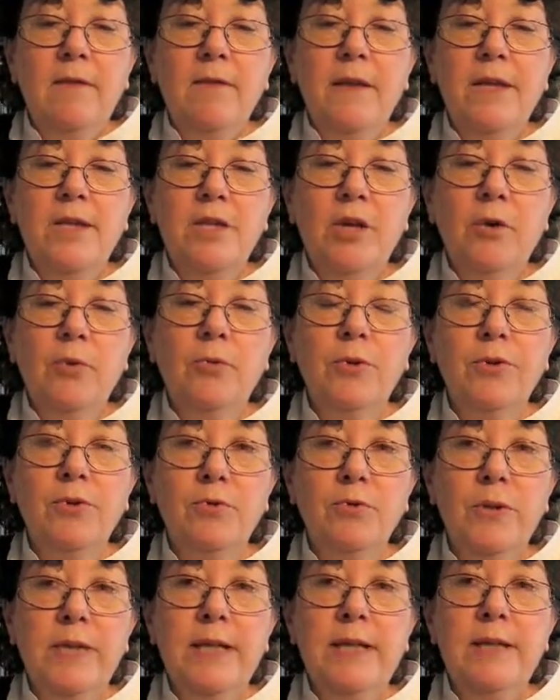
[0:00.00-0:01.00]
that told
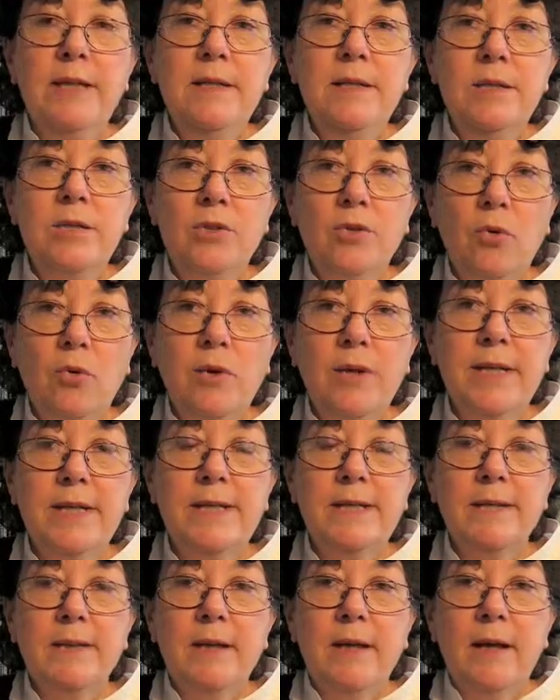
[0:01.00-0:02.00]
3
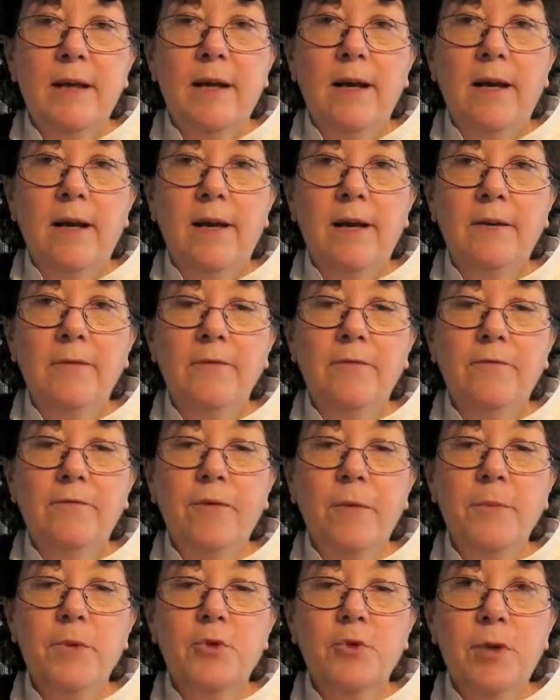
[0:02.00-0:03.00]
stories
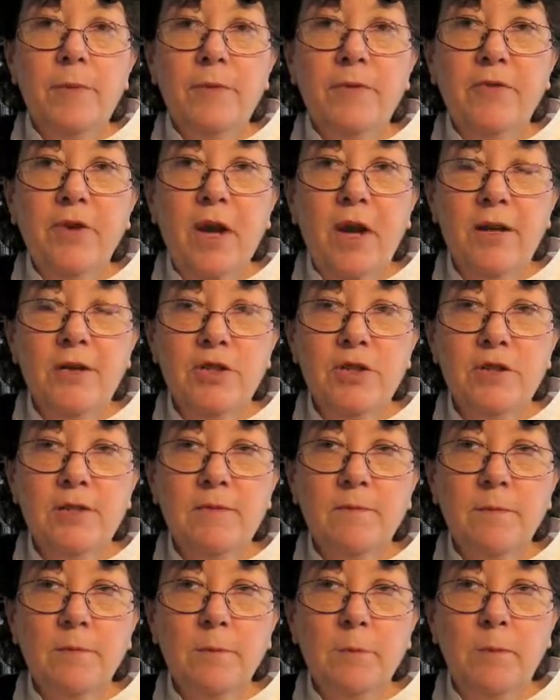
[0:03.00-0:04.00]
from stream of
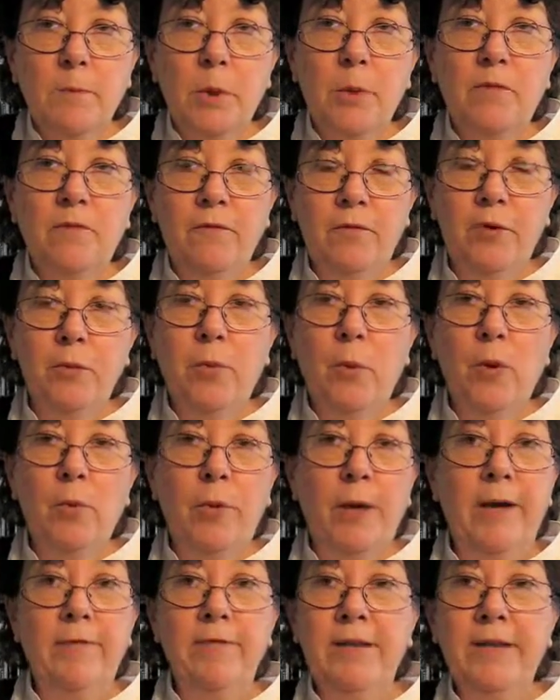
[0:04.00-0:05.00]
conscious viewpoint,
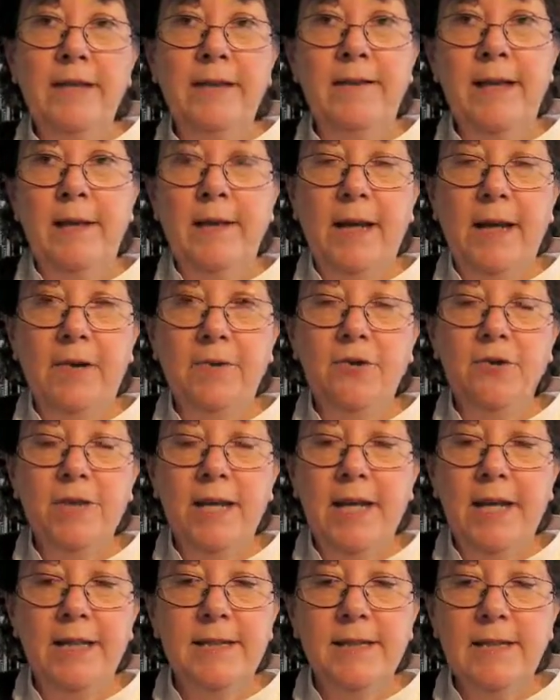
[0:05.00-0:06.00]
where everything in that character's
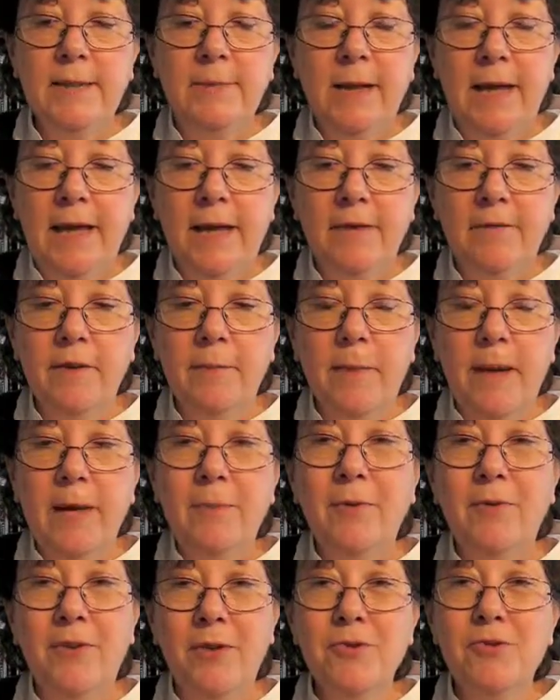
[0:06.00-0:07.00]
head is coming out on the
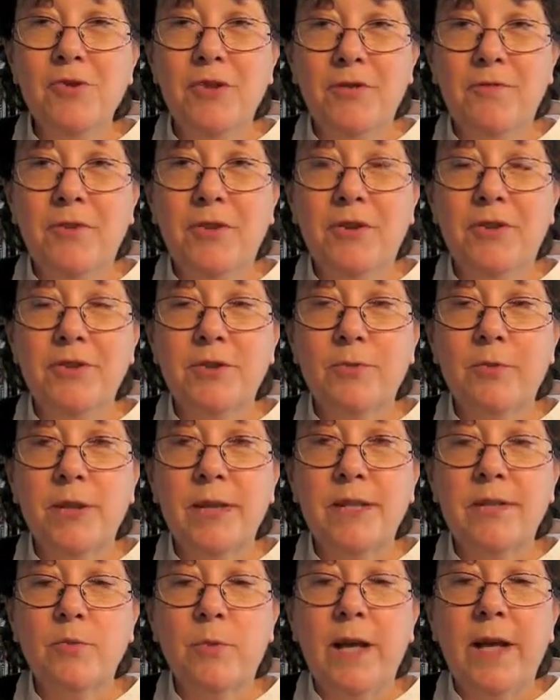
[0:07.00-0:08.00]
paper. Those are difficult to
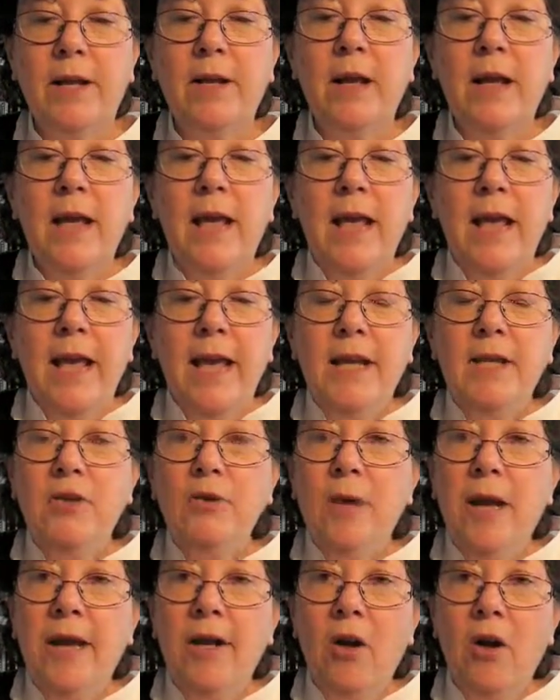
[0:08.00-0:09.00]
read as well. And
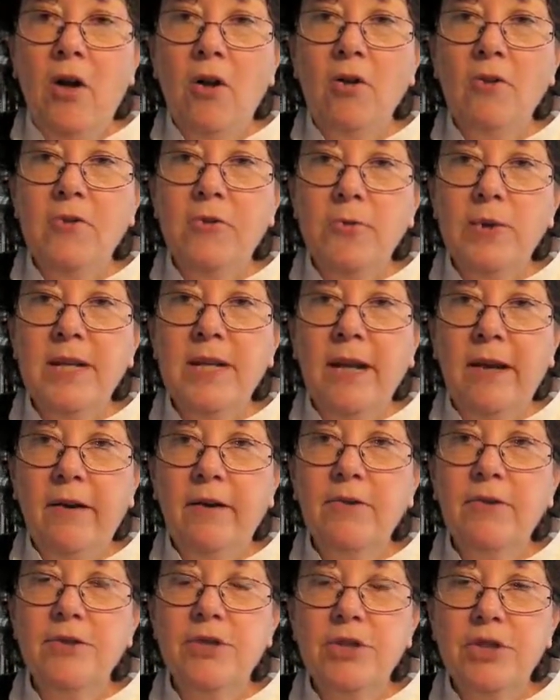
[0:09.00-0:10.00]
you had all 3
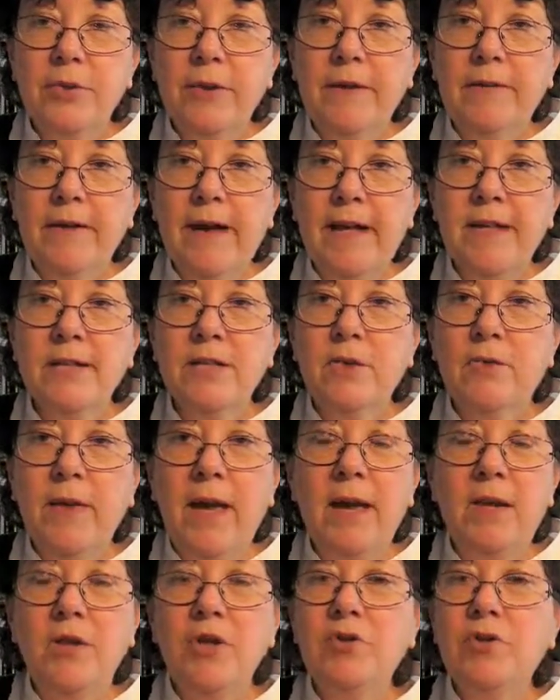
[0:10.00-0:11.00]
characters doing that, so
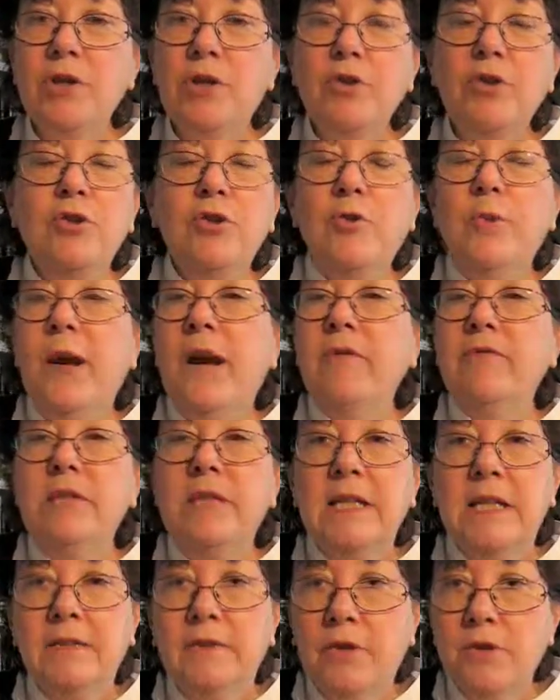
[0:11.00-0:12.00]
that you knew
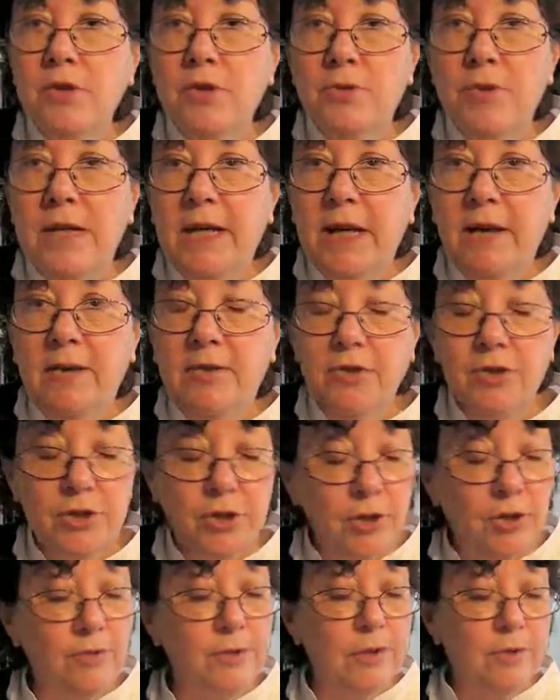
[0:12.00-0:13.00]
everything those 3
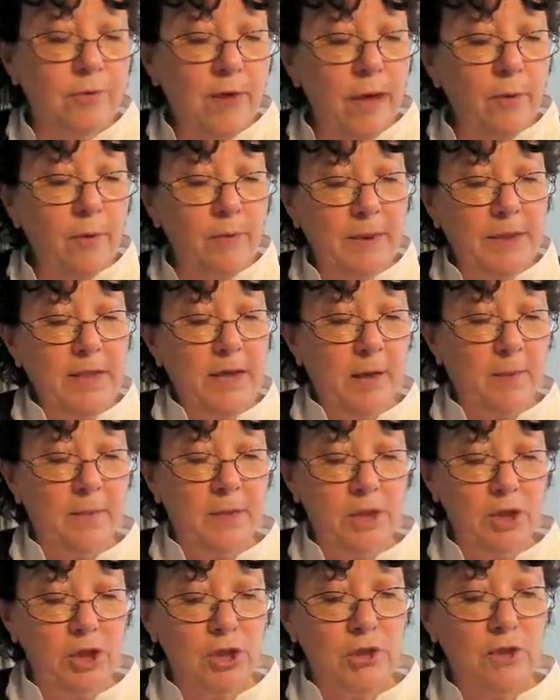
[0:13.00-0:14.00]
characters knew. So that would be
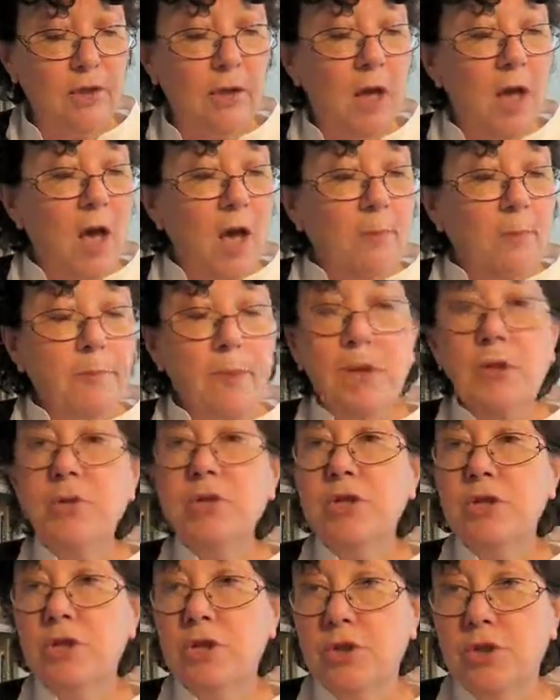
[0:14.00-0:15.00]
omniscient.
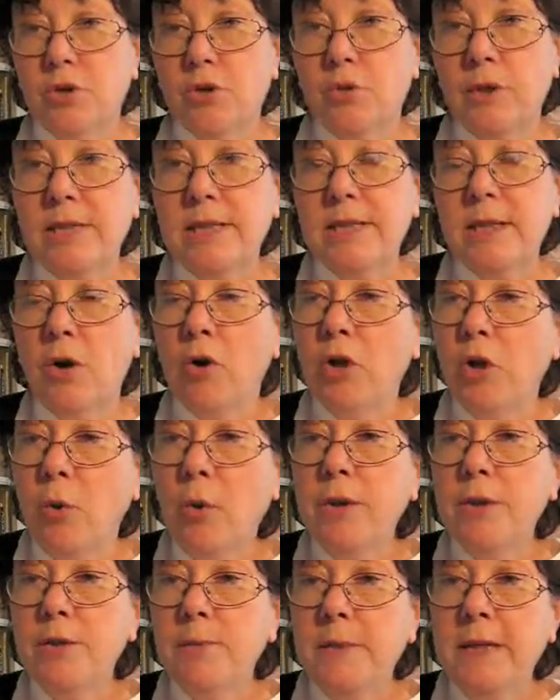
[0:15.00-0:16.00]
Most stories are
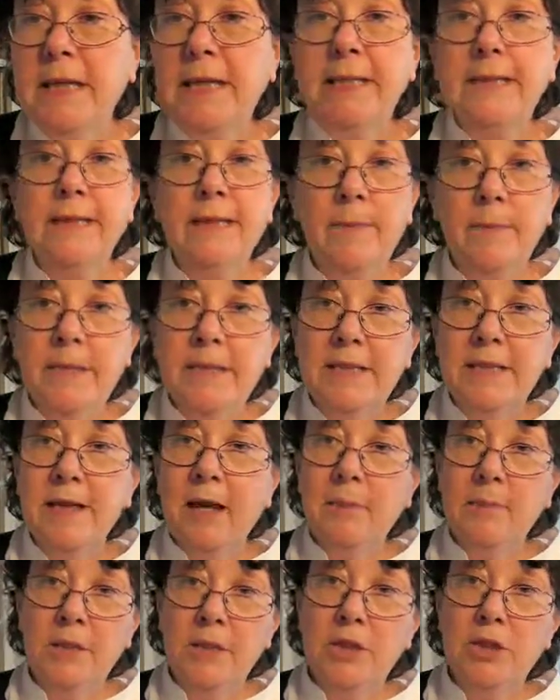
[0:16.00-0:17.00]
going to be limited
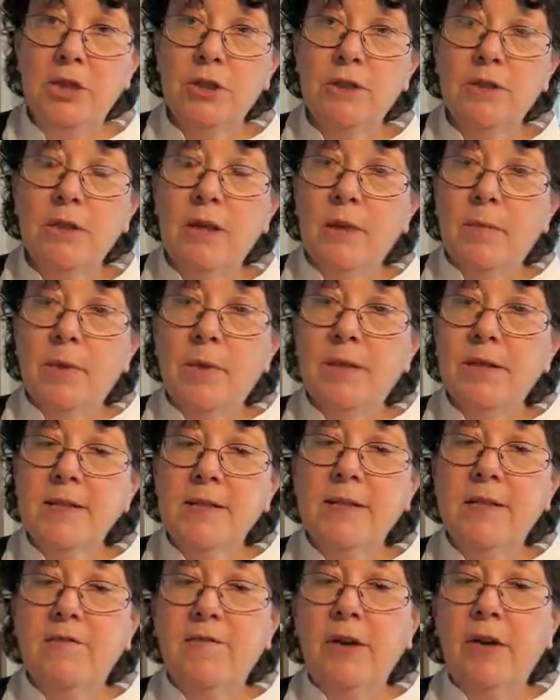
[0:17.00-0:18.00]
omniscient because
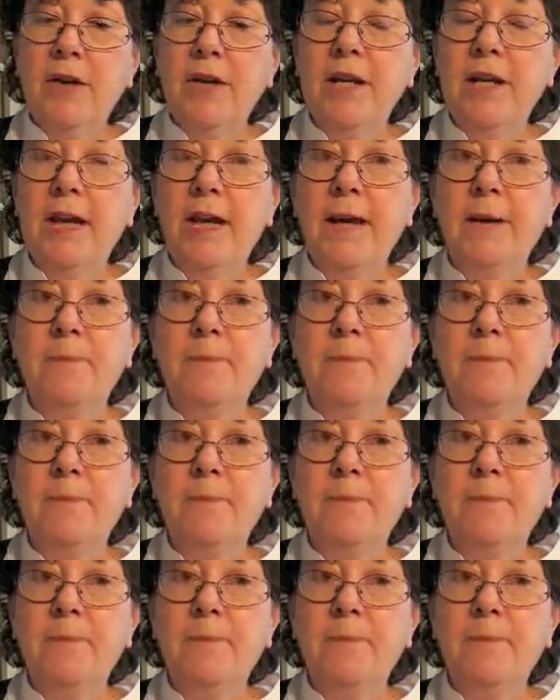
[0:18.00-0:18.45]
it's a very